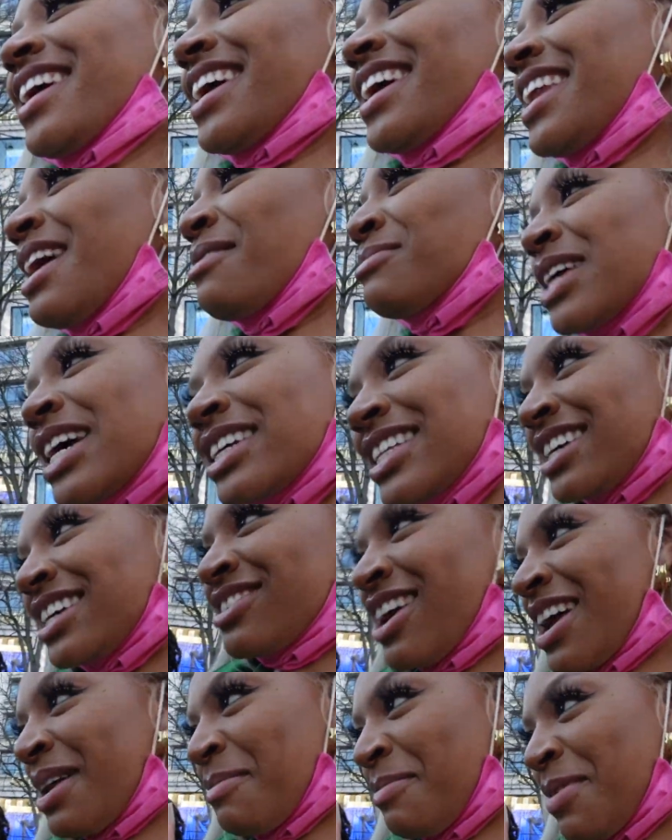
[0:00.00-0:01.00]
And I was like, they
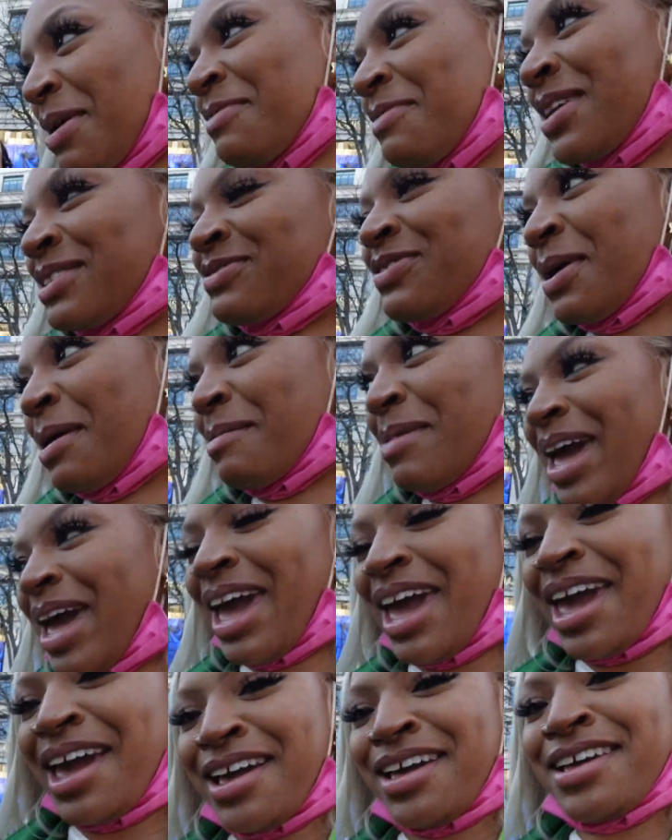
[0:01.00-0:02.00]
trying to bum rush for a
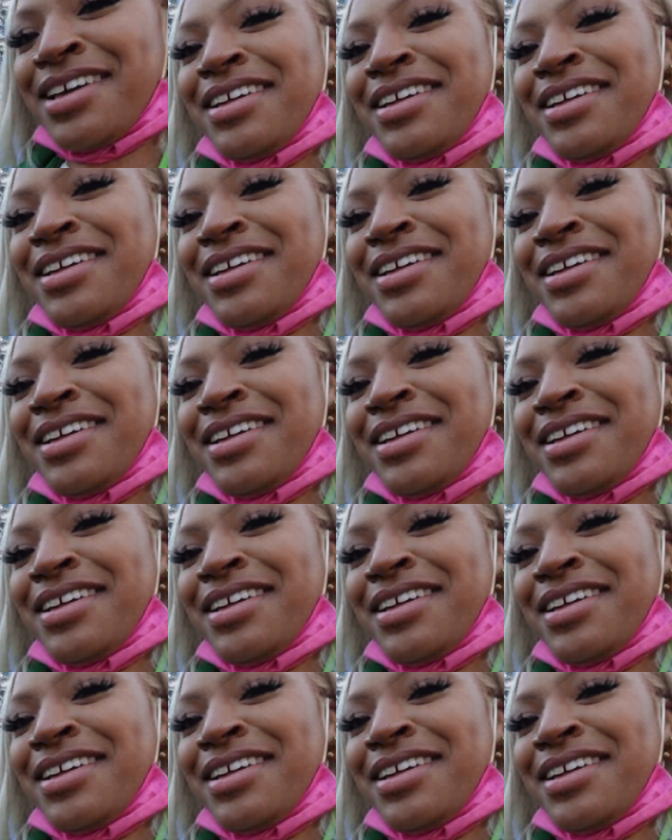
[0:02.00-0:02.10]
bag?